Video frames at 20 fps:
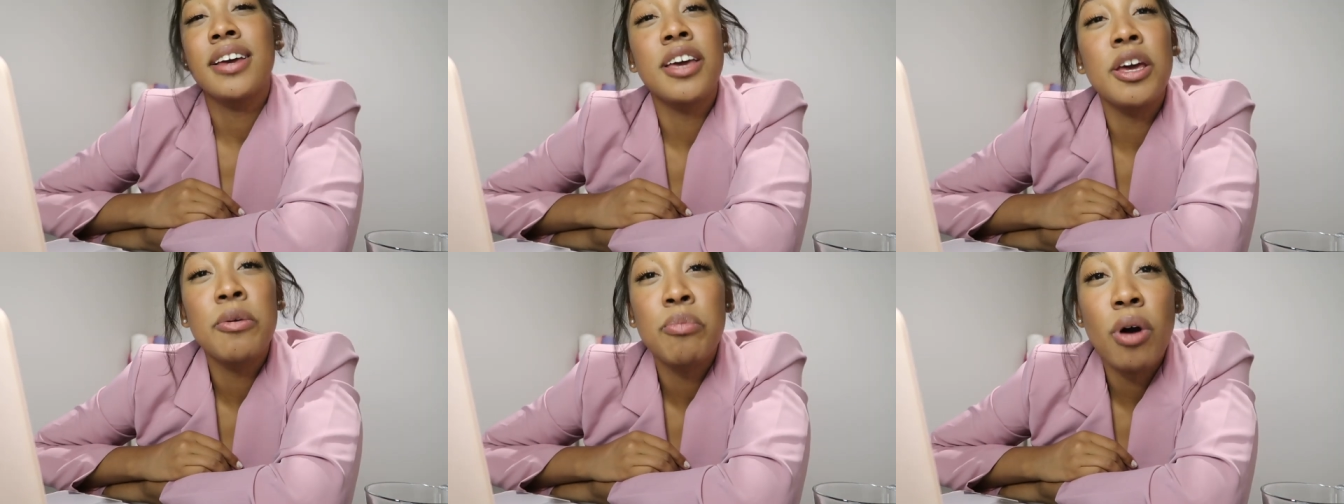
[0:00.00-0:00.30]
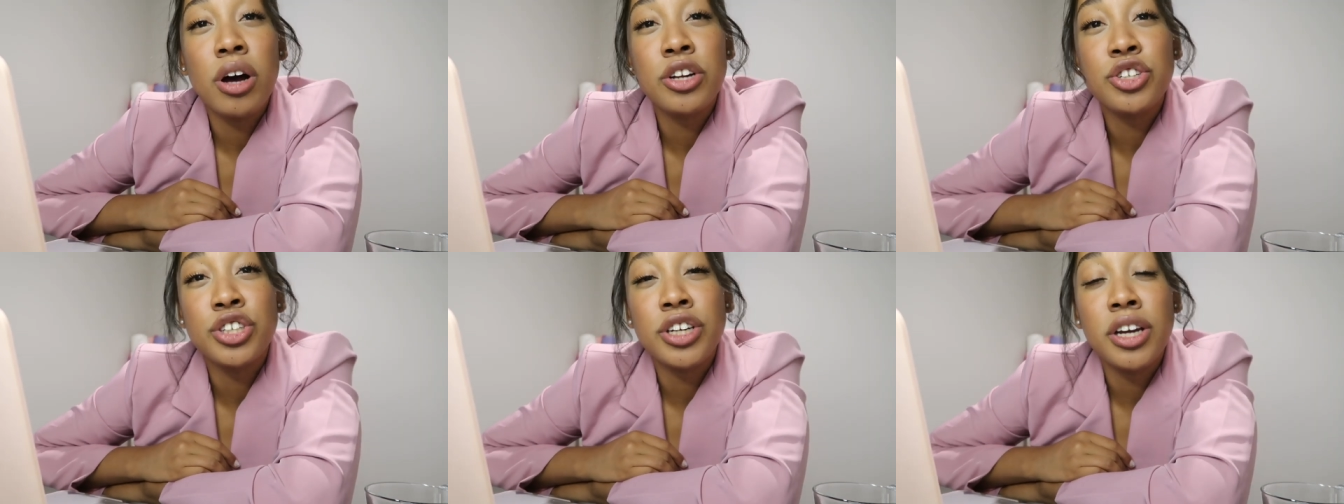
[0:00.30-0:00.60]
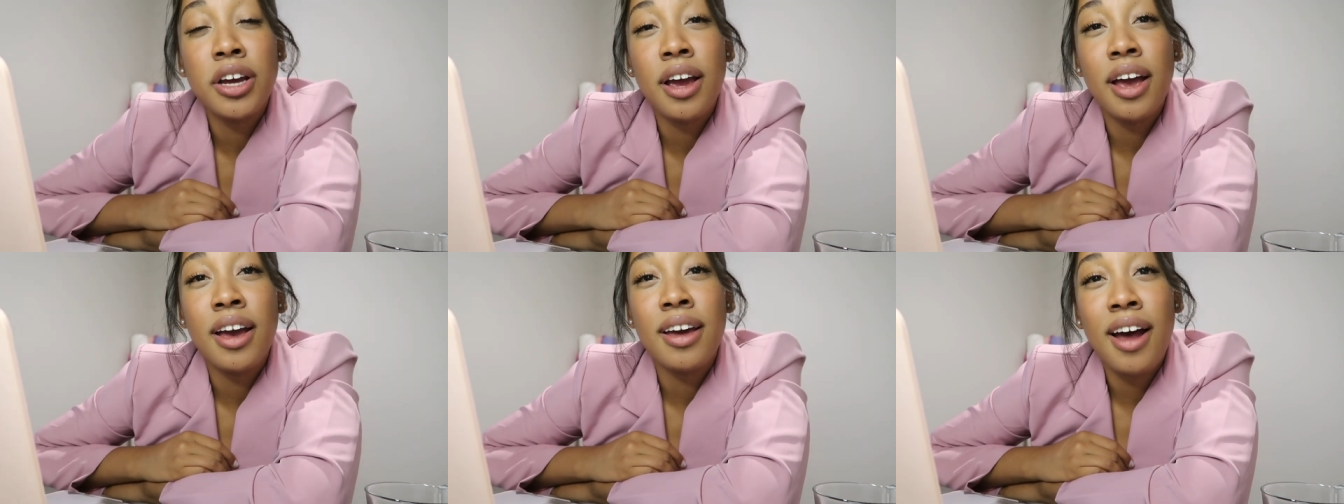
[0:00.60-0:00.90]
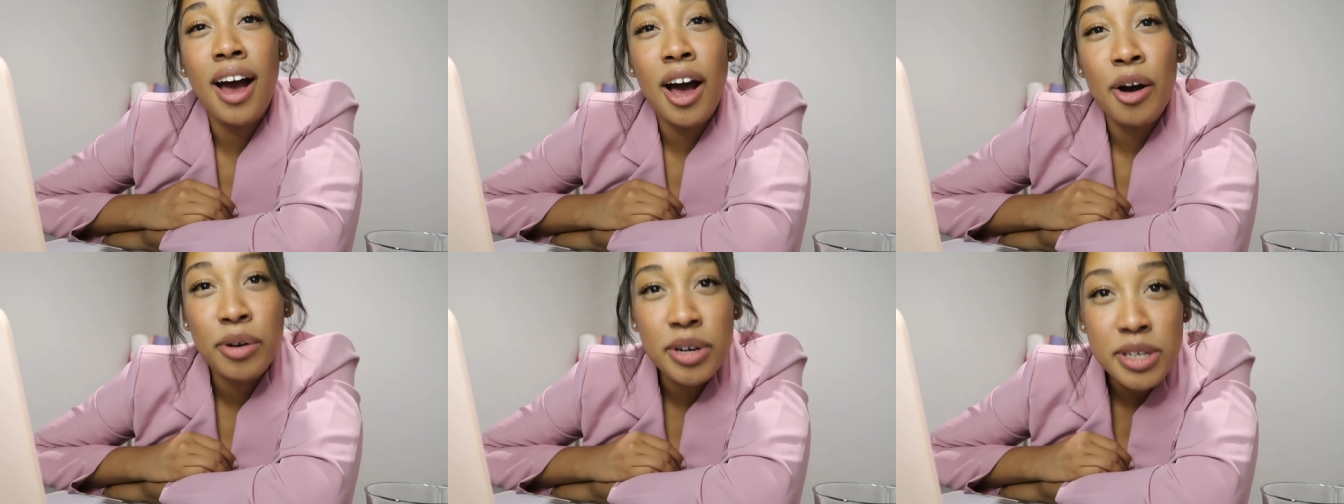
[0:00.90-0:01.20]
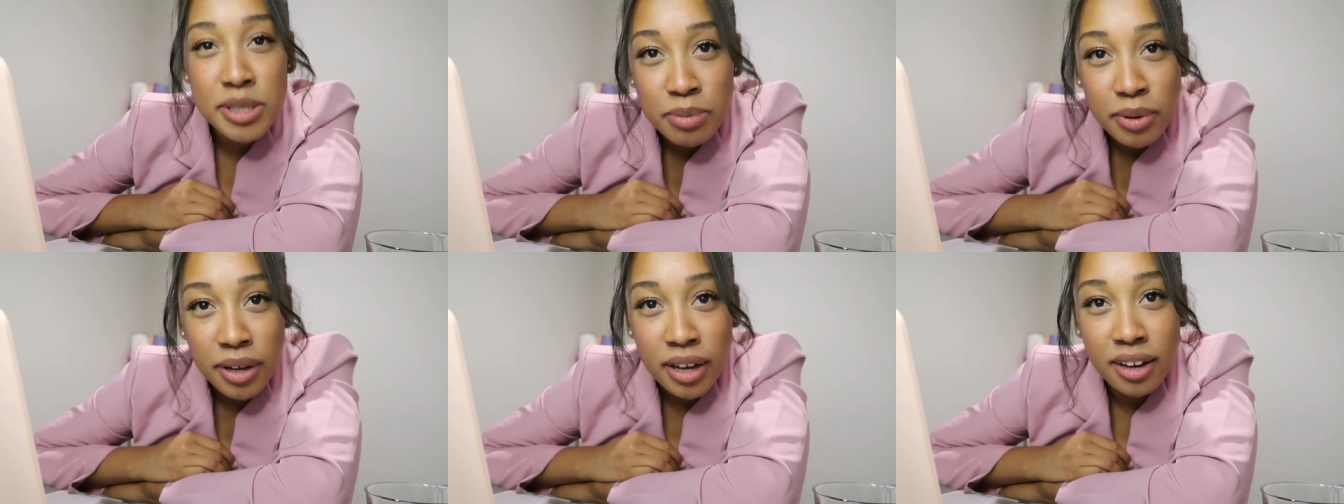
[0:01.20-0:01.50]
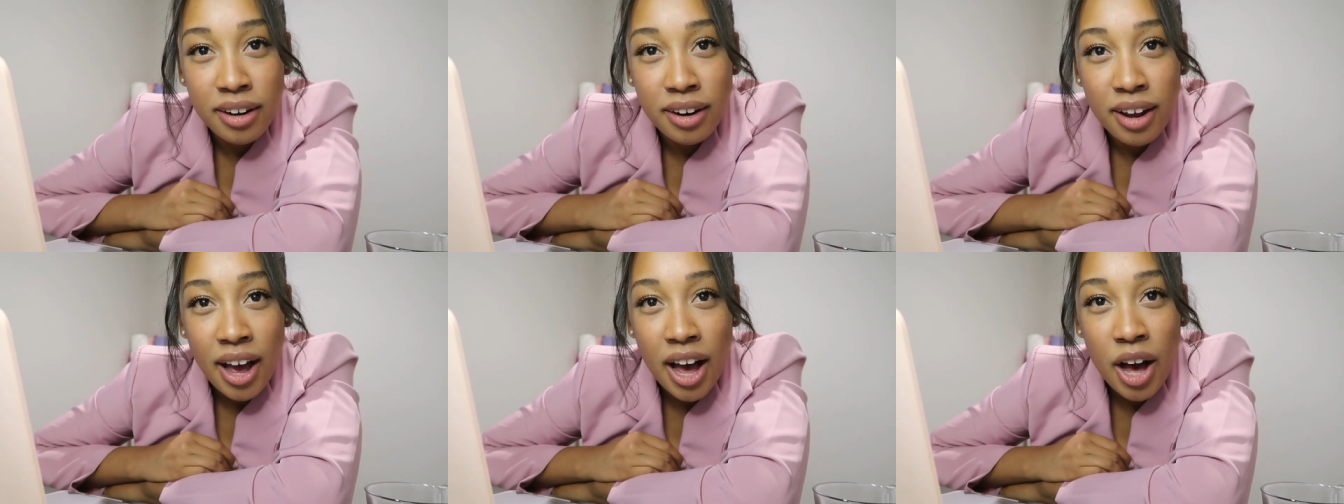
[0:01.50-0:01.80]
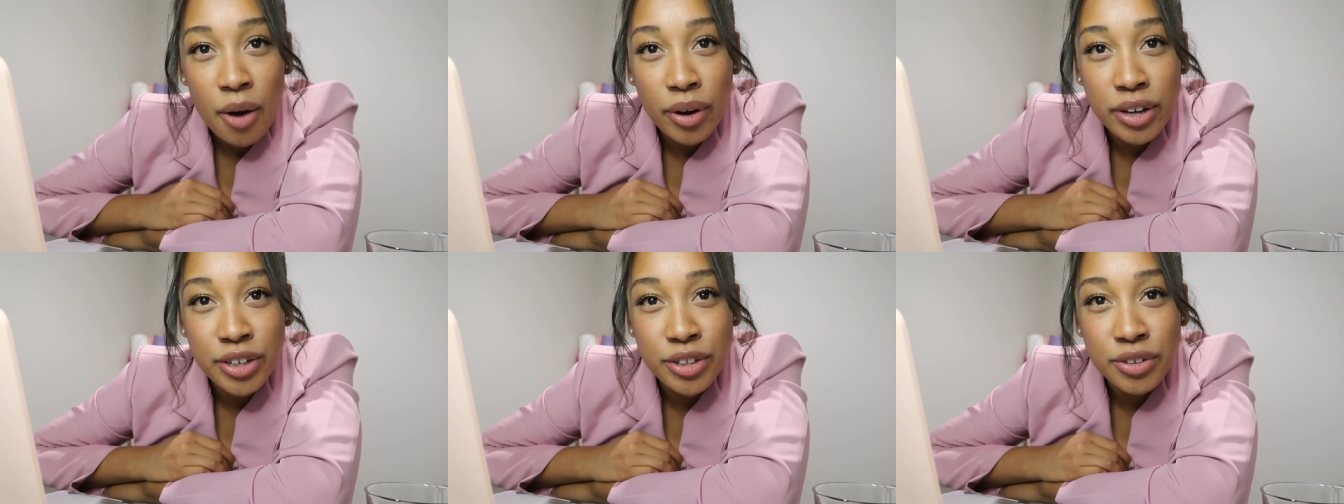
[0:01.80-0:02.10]
keep watching and I will explain
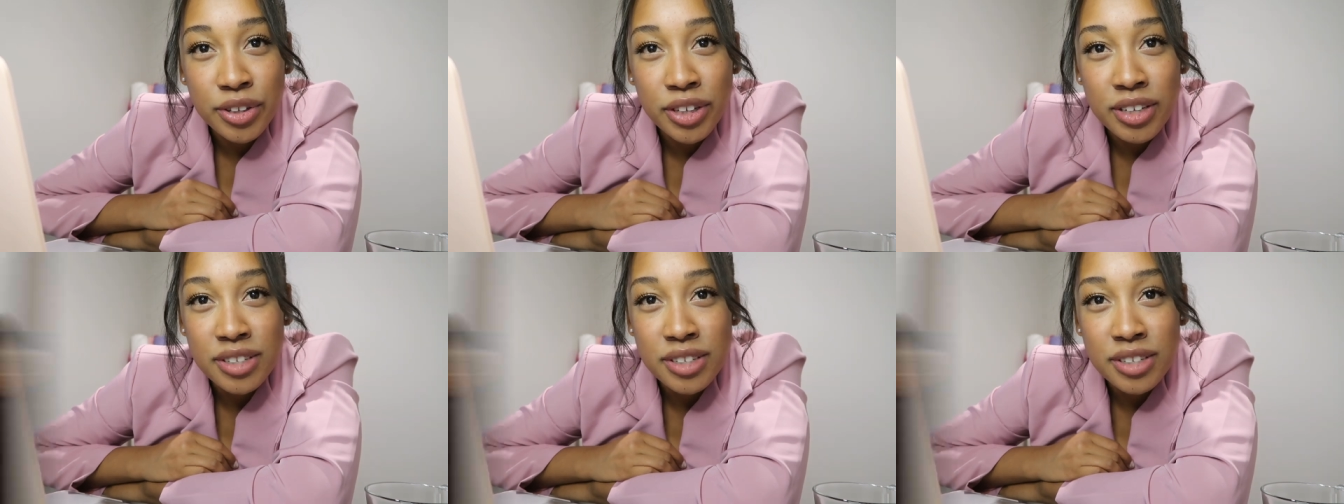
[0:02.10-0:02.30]
how I do